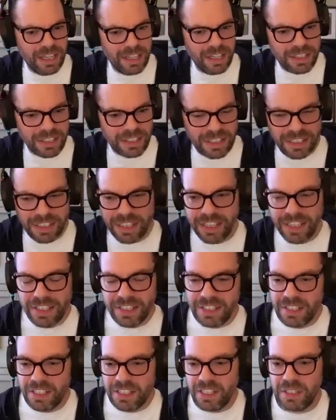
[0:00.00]
there's a there's
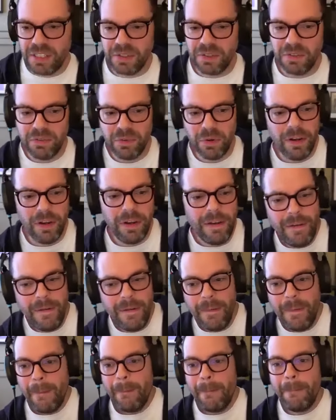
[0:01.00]
a teaser. There's a teaser.
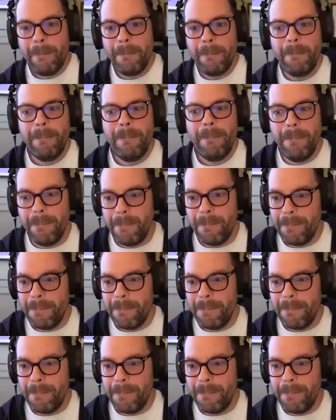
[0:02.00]
There's a teaser.